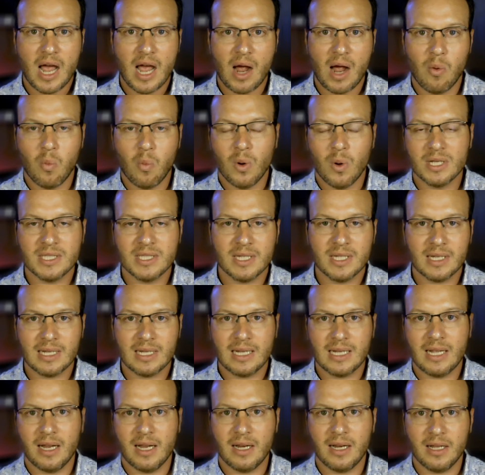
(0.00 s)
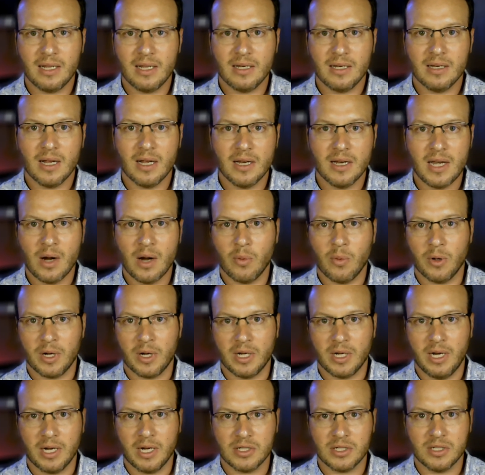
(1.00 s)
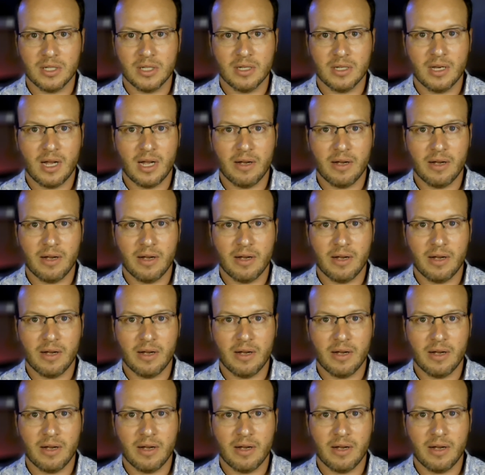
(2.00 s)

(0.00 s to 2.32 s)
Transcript: I wasn't getting a network connection.